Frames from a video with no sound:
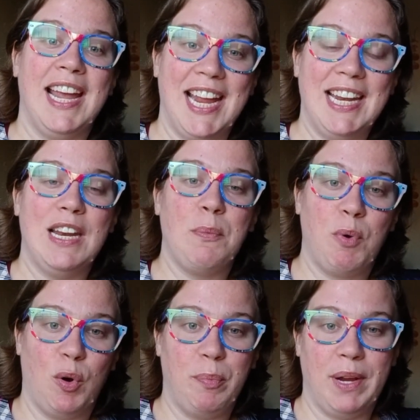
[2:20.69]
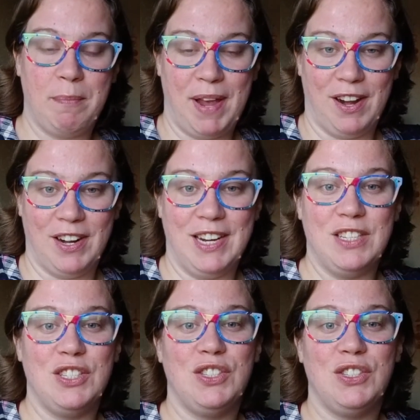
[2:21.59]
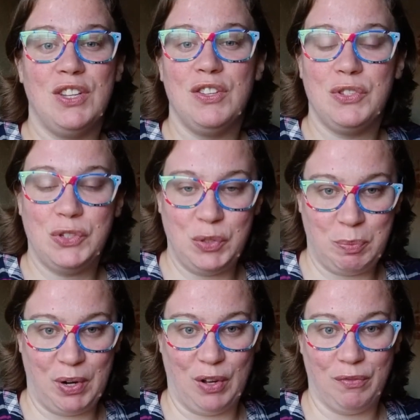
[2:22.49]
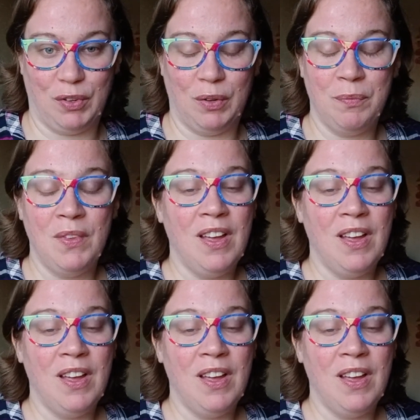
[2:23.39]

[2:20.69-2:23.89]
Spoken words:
in an appropriate manner is super helpful.